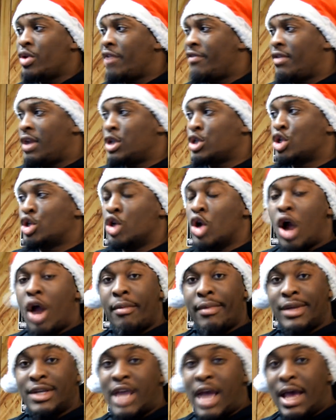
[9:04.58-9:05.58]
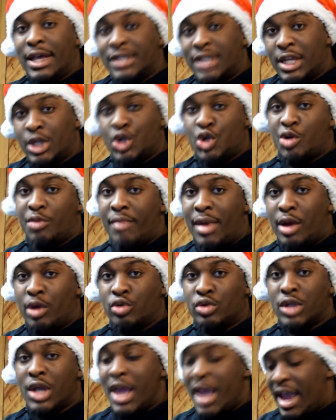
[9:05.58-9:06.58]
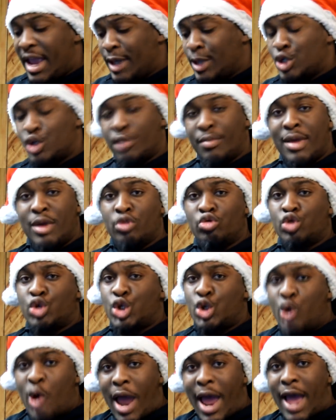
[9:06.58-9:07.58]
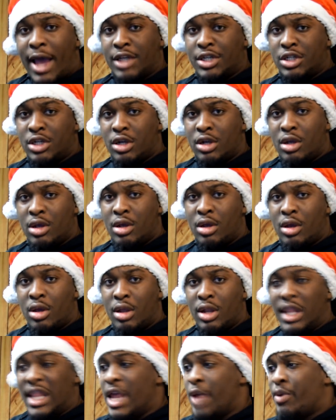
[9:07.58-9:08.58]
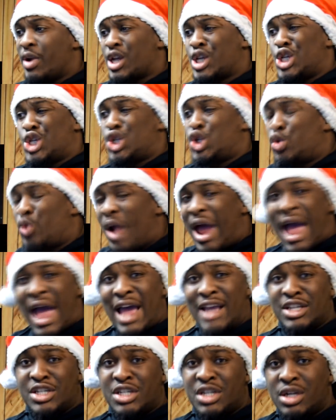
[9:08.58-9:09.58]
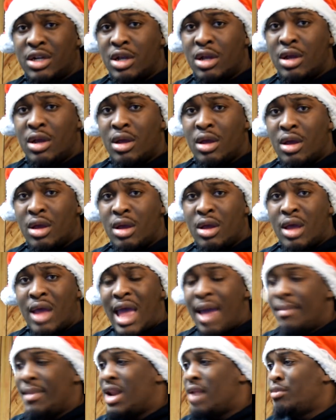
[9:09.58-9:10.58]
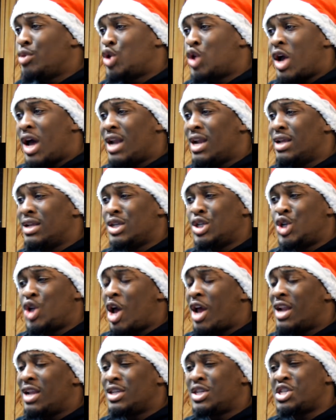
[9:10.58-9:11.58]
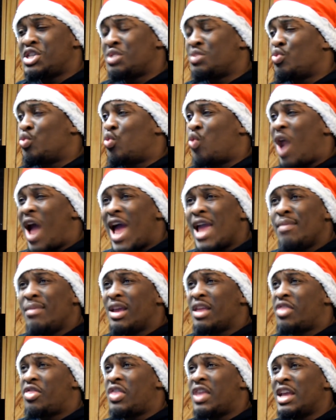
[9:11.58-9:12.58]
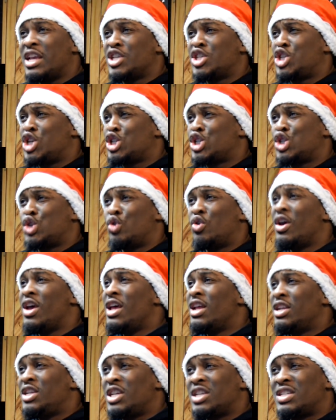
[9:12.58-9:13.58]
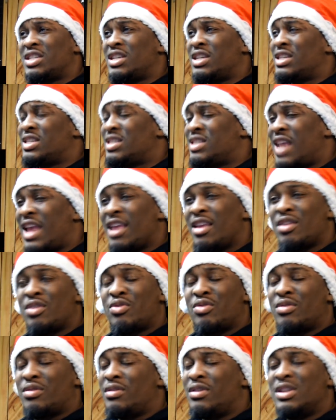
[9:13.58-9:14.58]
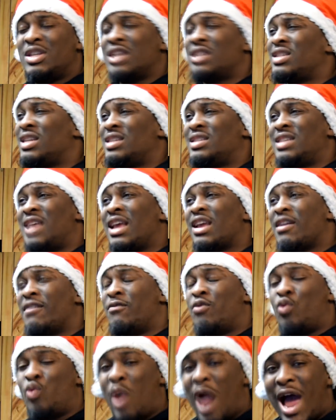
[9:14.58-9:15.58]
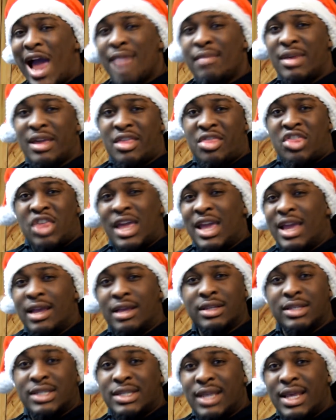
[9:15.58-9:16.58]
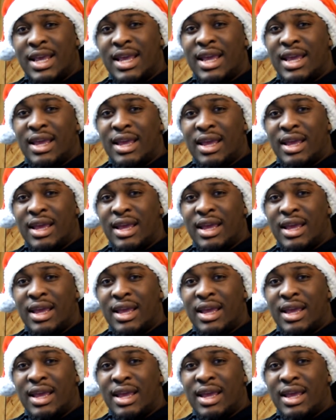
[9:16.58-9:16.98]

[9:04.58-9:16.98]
out, you giving us garbage ass instrumentals trash, lyrics trash. Eminem trying to just rhyming things just to sake of rhyming things,